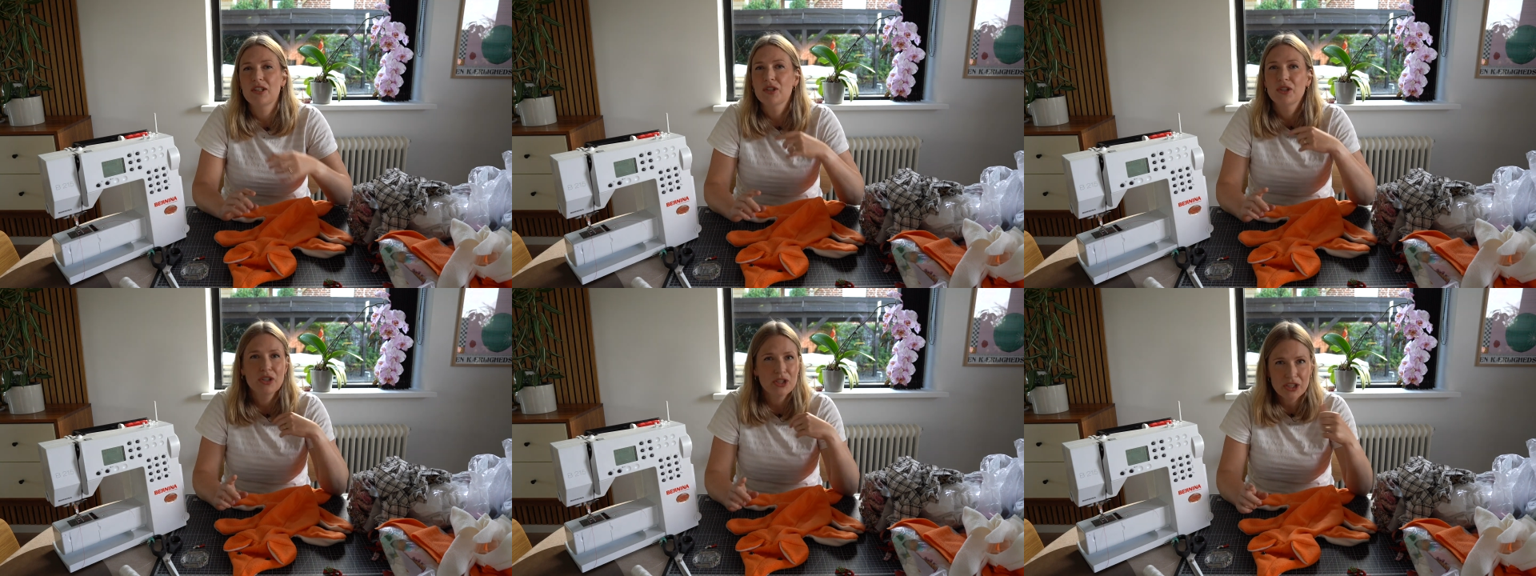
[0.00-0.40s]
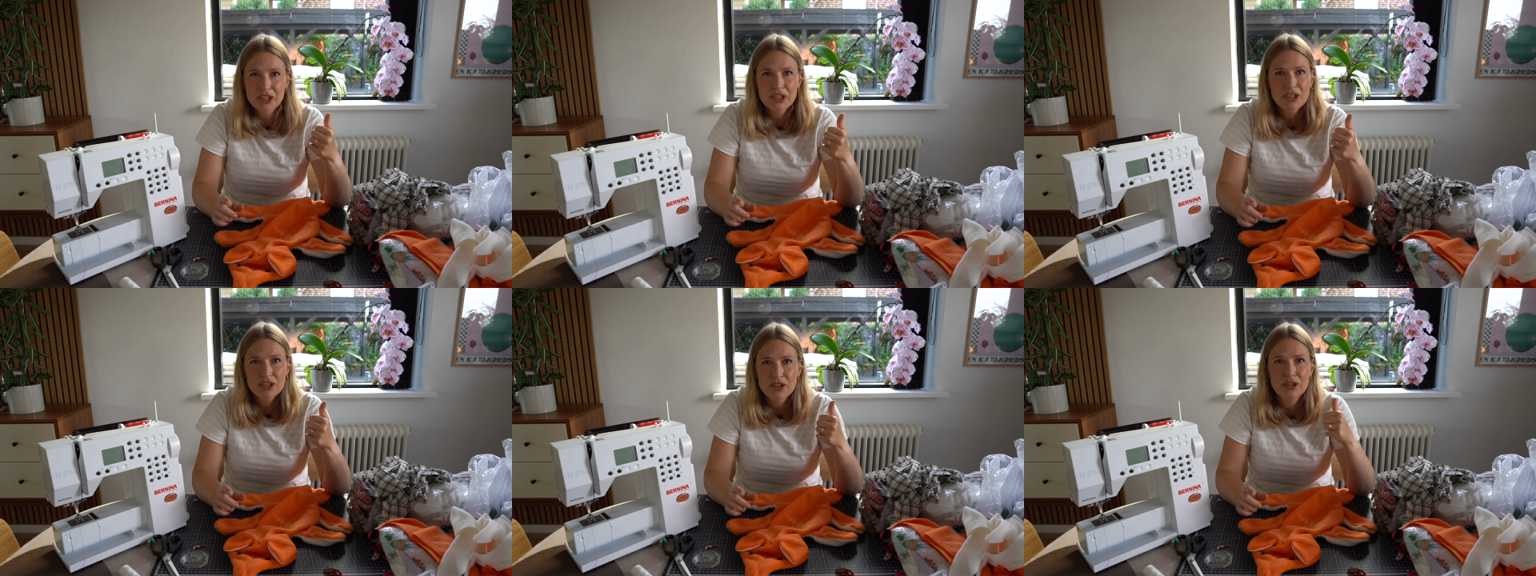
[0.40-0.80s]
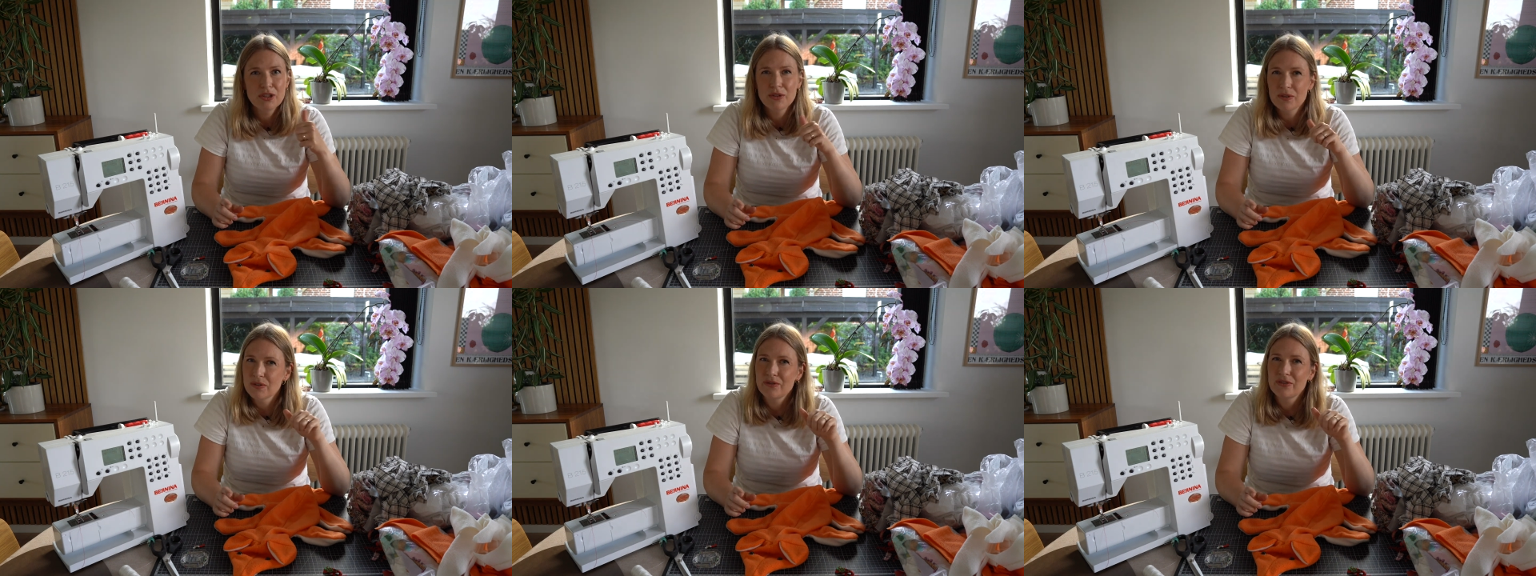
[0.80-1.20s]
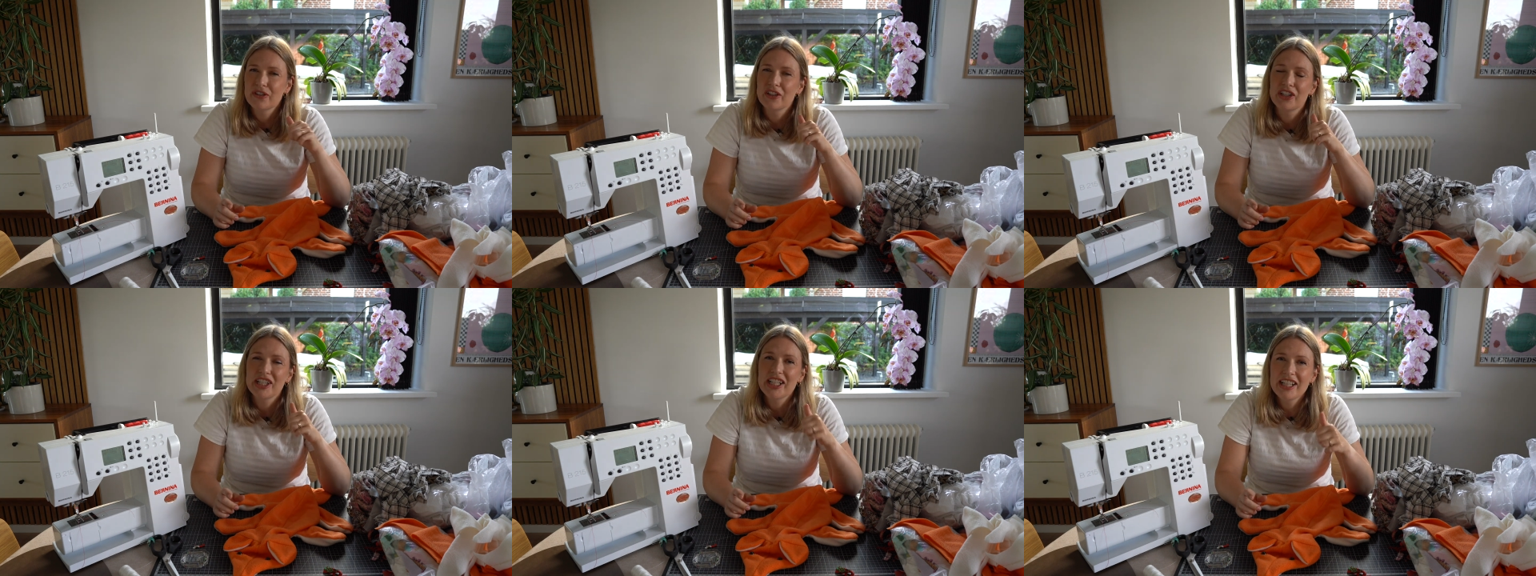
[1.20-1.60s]
you couldn't use
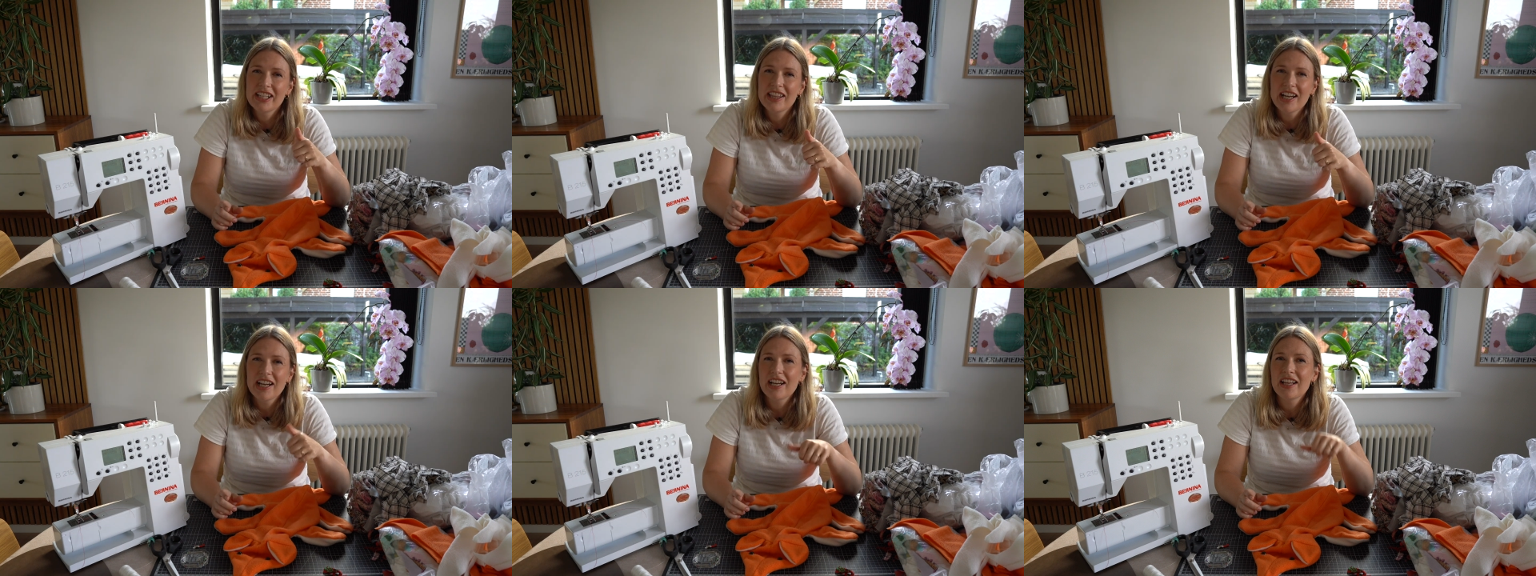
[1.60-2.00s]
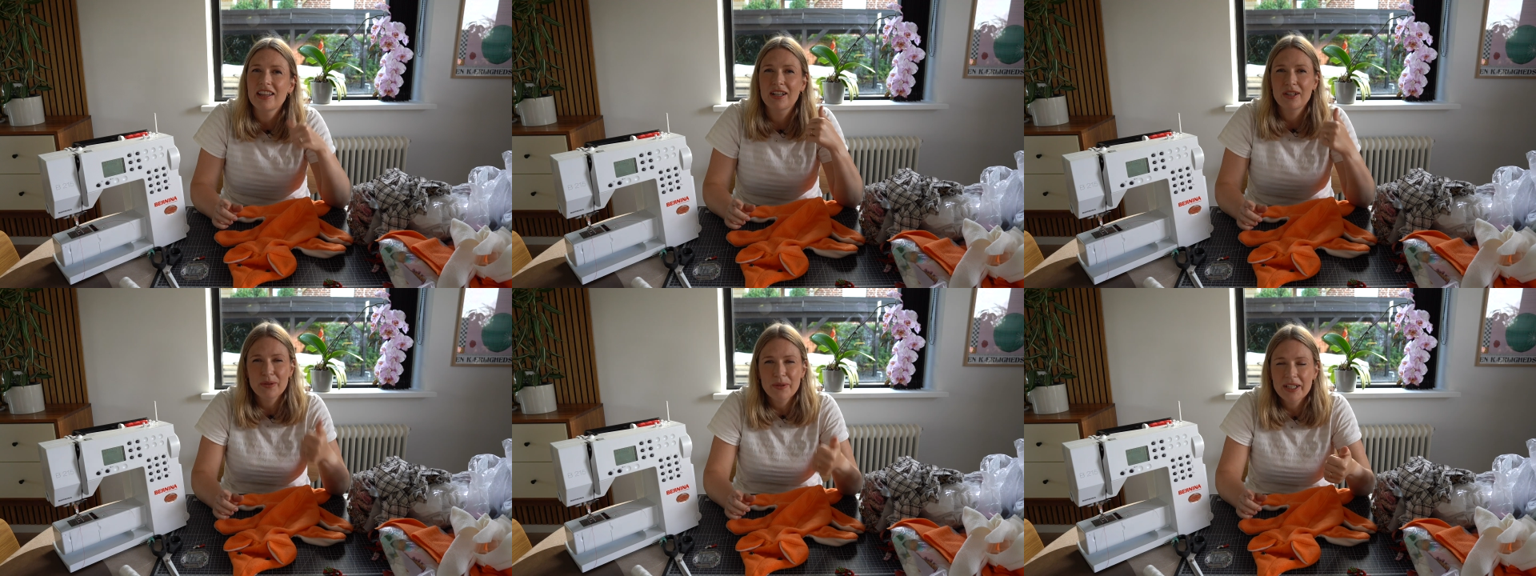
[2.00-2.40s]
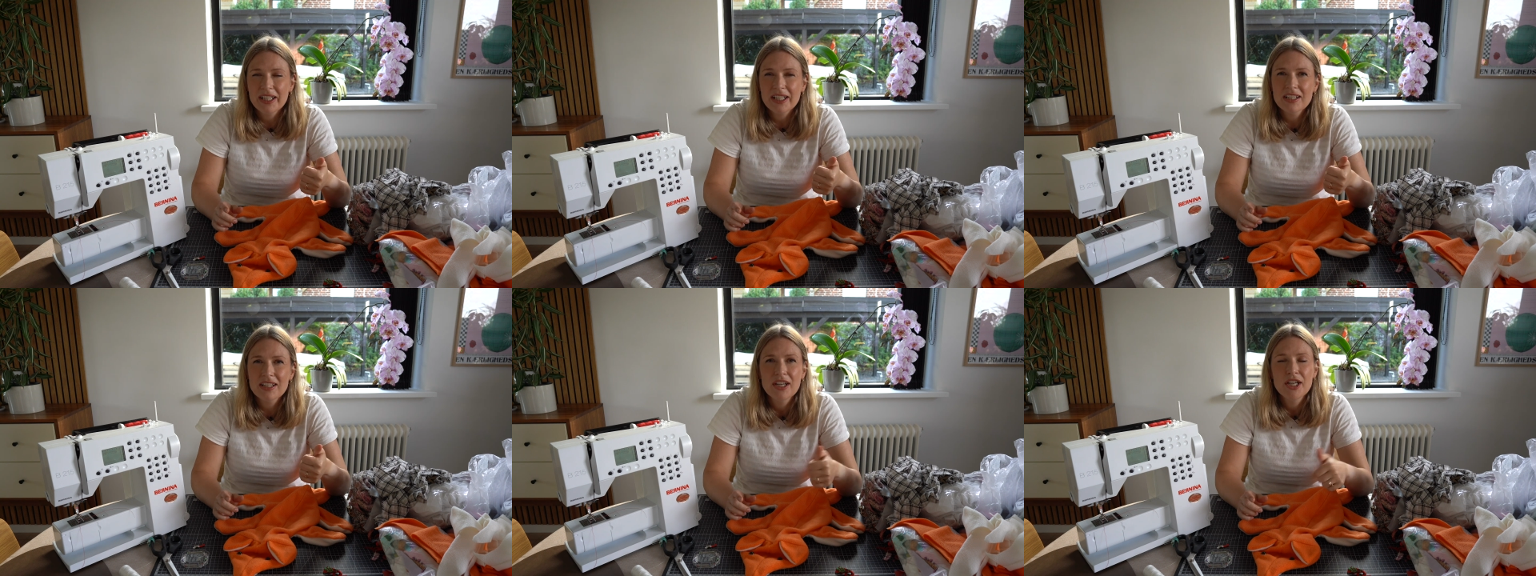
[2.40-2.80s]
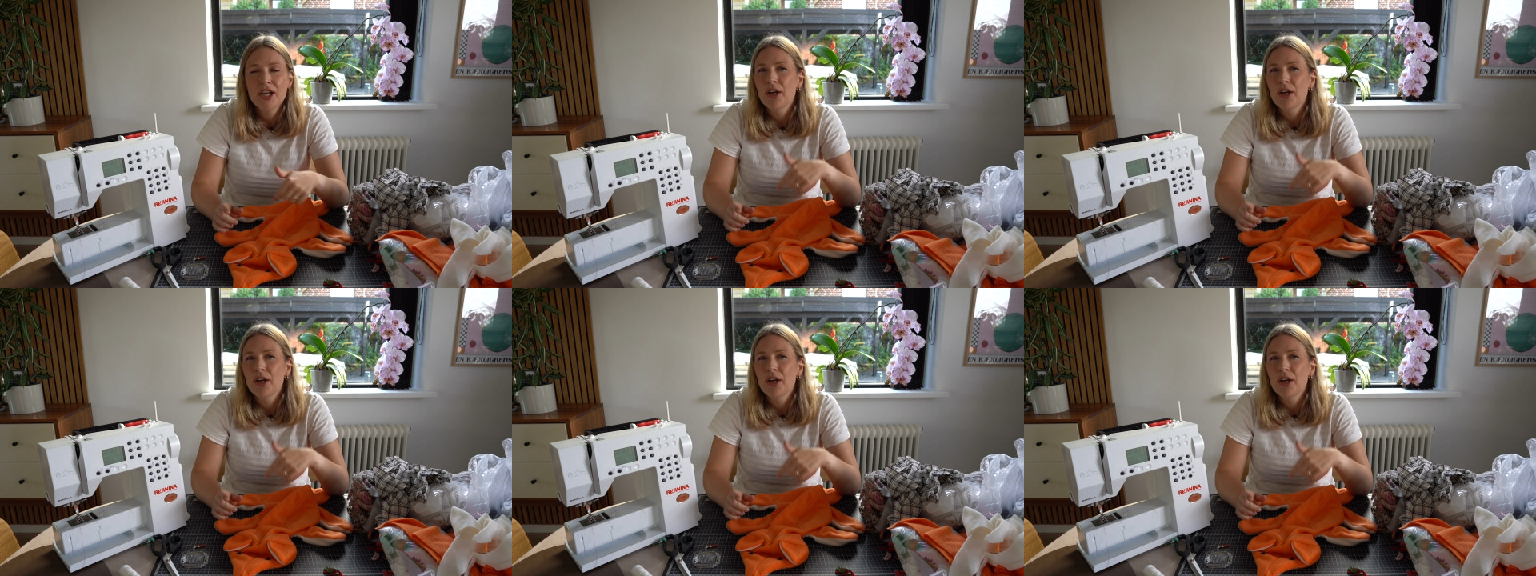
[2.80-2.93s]
for either the quilt